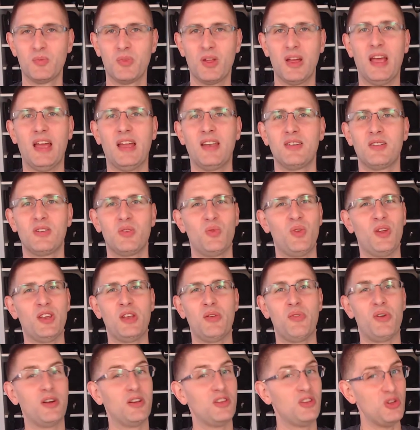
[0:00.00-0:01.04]
And when there
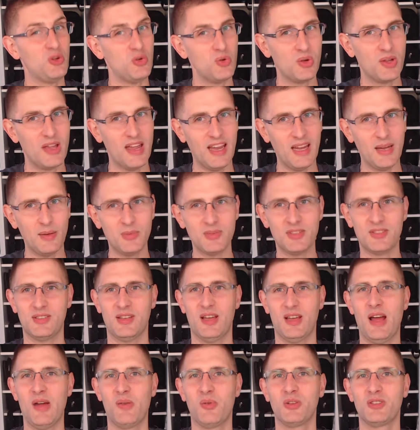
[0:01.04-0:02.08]
were new games,
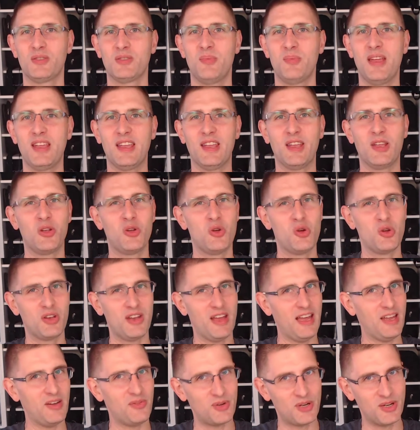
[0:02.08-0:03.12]
I was making good
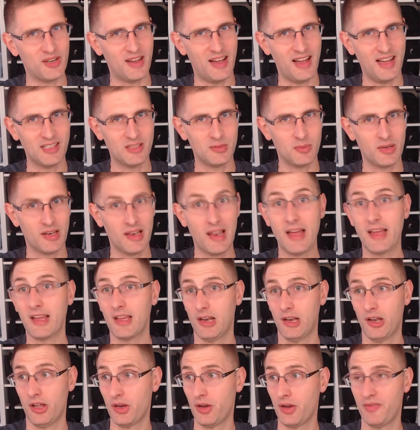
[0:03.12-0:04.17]
advertisement like a
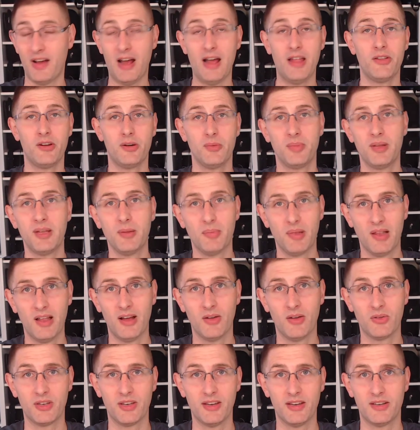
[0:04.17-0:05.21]
lot of other people
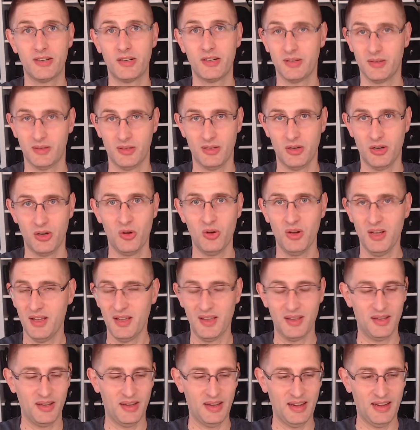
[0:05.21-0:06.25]
out there,
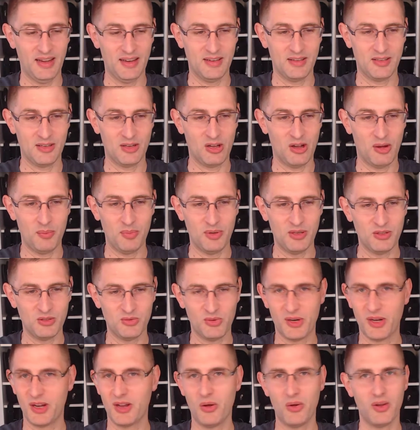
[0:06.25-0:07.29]
and the companies
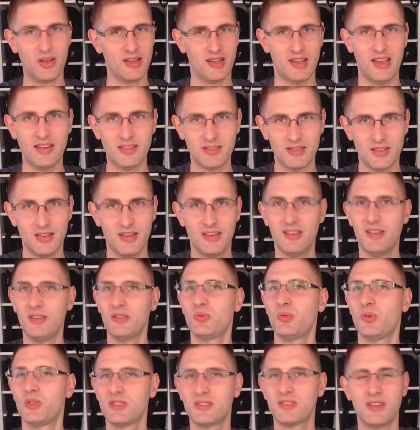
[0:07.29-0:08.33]
were going against it, and
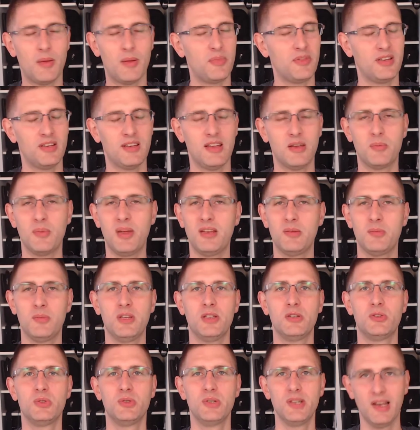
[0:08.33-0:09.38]
this was something that made
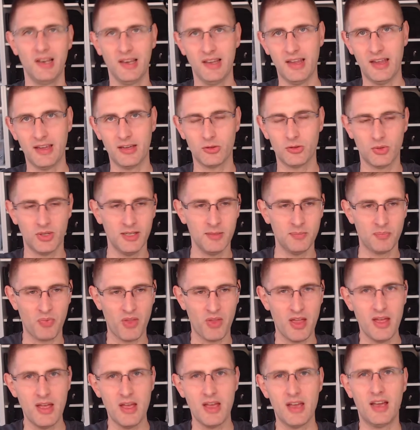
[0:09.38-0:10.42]
me really angry.
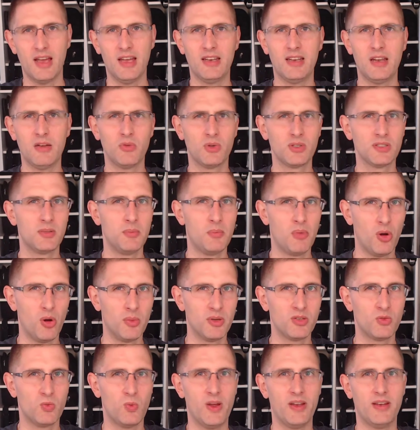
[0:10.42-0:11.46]
And that was a
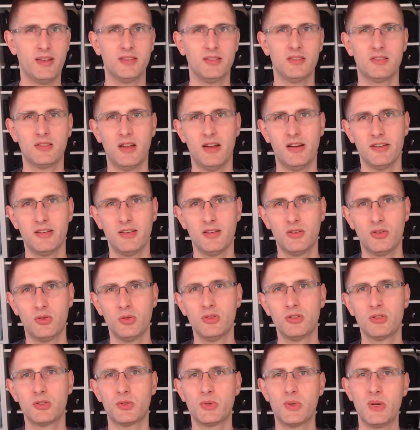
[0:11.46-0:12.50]
moment when I started to
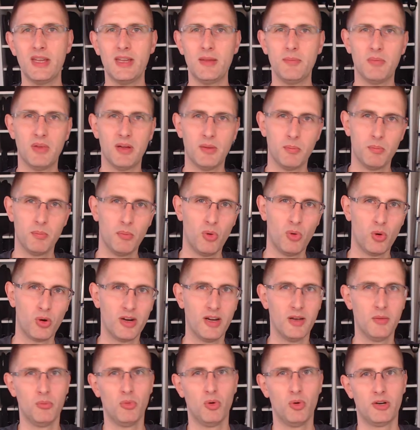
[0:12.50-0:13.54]
stream more
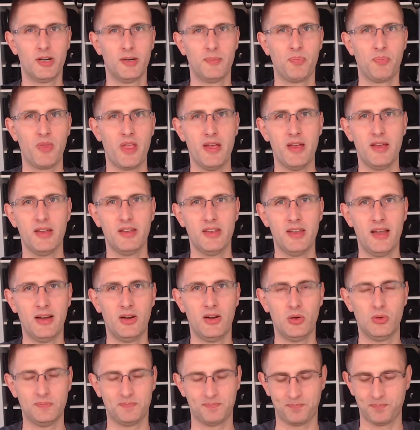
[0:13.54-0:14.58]
and more.
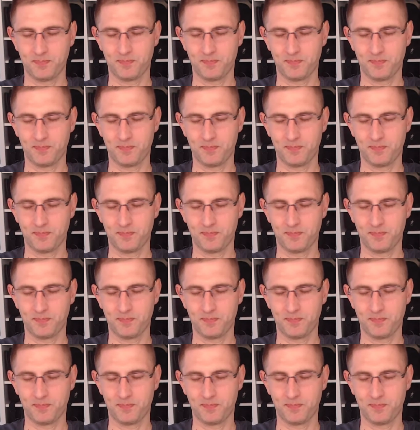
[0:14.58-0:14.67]
Now,